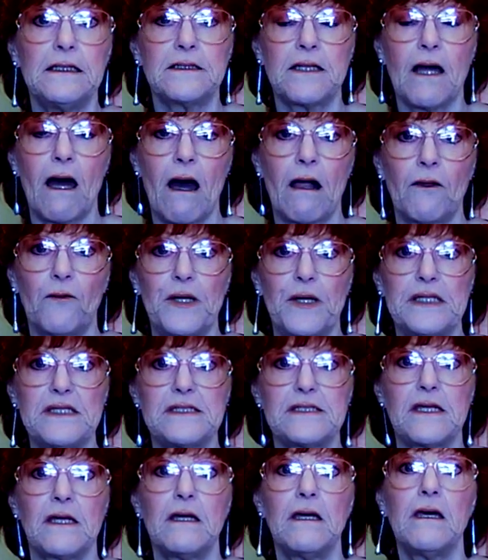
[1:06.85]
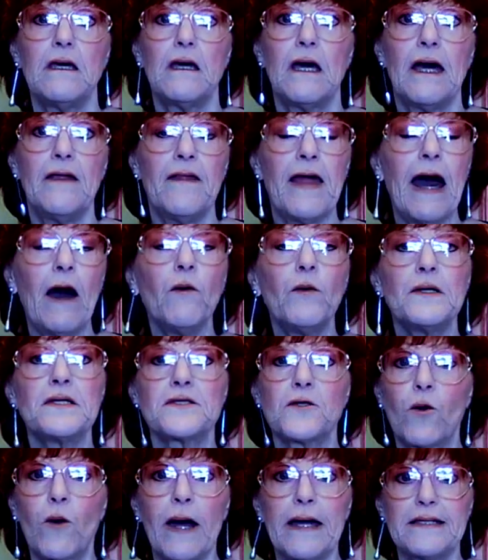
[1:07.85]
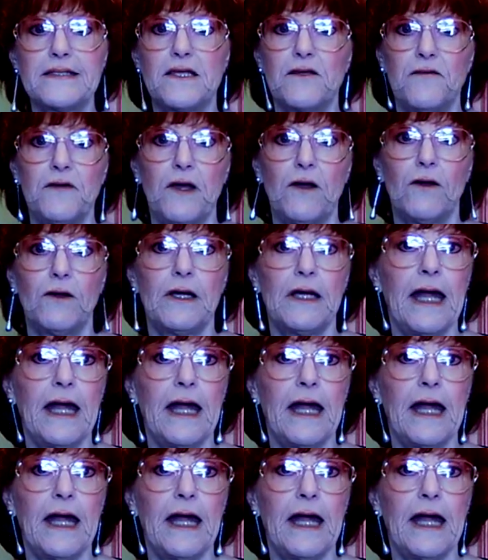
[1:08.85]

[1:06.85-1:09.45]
intolerance, and that was quite severe.